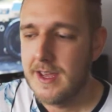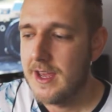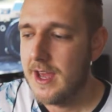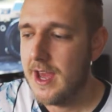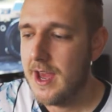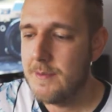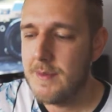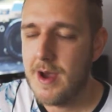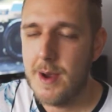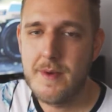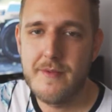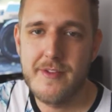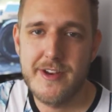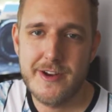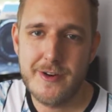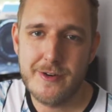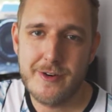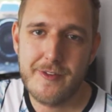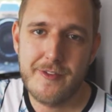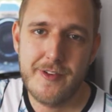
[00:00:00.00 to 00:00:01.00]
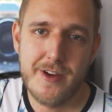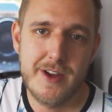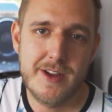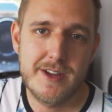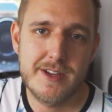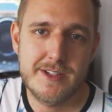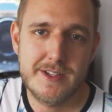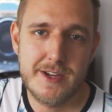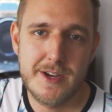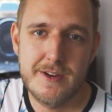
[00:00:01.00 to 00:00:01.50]
I'm a
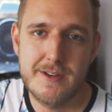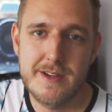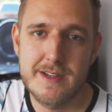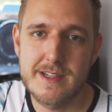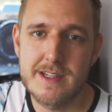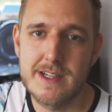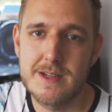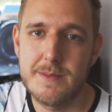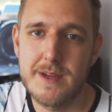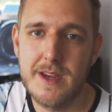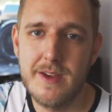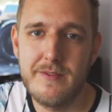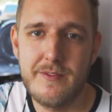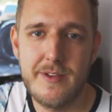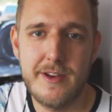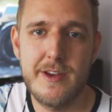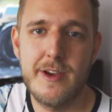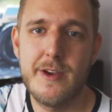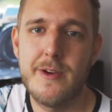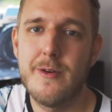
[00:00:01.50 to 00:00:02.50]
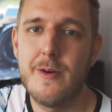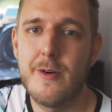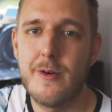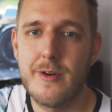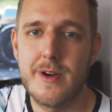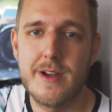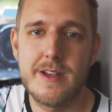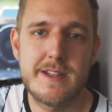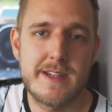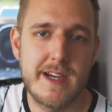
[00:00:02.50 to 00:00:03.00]
videographer, so this is going to be a video
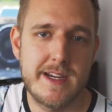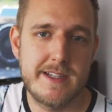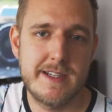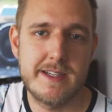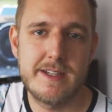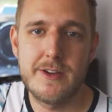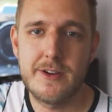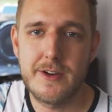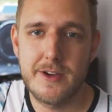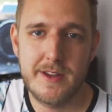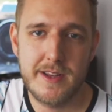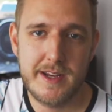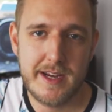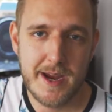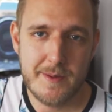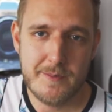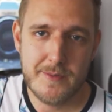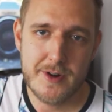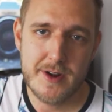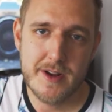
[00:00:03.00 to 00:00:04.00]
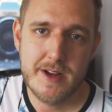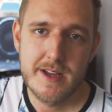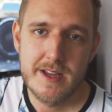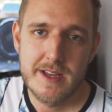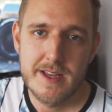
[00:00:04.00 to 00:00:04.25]
orientated look at the camera,